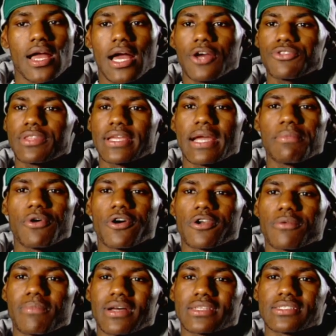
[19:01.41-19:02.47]
I don't think I'm
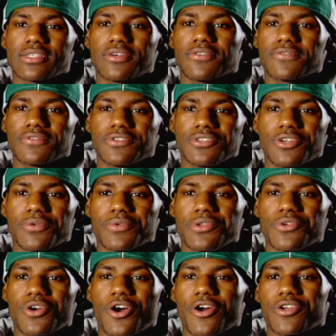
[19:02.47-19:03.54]
hard on myself. When
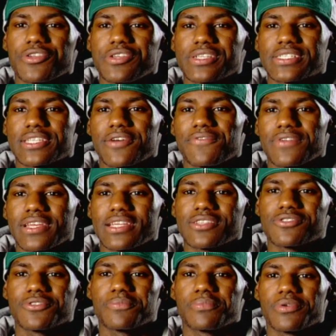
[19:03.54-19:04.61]
you're hard on yourself, it
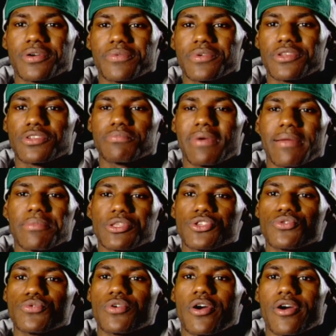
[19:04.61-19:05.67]
gets to a point where you might be
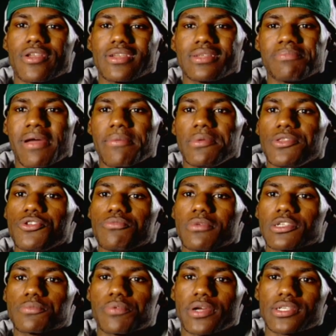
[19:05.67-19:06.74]
too hard and it might be too
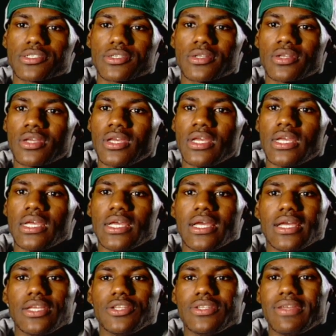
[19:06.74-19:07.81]
much pressure.
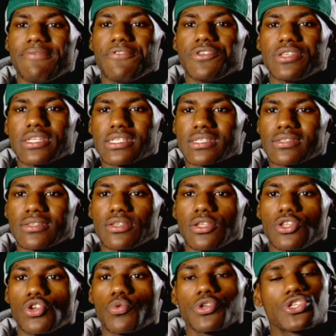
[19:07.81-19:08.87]
If you just
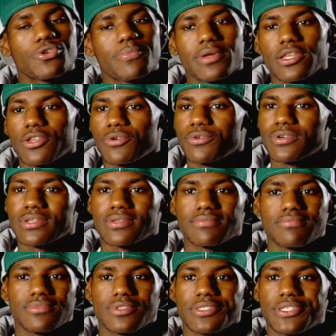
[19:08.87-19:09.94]
do what you've been doing,
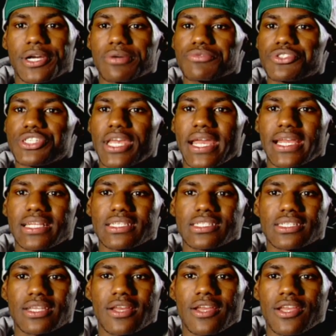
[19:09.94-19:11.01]
don't
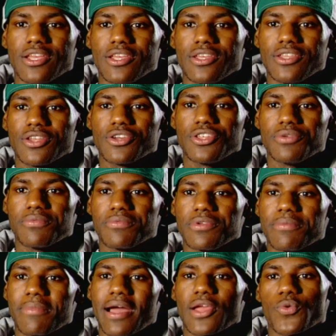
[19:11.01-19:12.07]
change. You
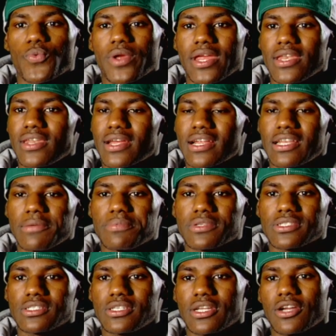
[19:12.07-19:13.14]
might read the
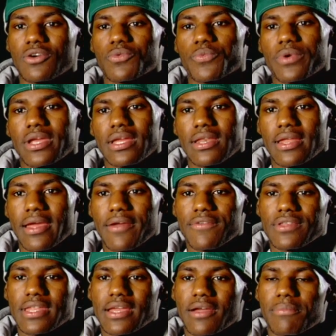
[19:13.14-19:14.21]
clippings, you're going to read
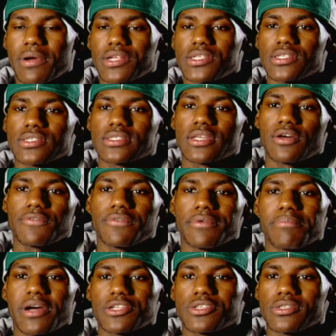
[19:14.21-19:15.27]
everything about yourself
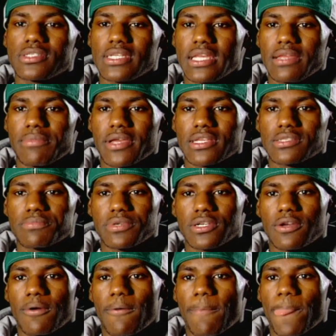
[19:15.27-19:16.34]
and about your teammates,
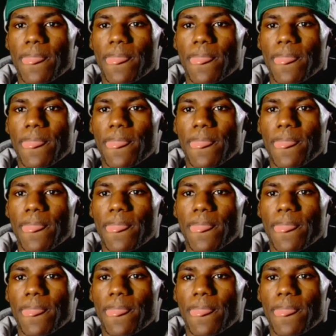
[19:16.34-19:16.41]
but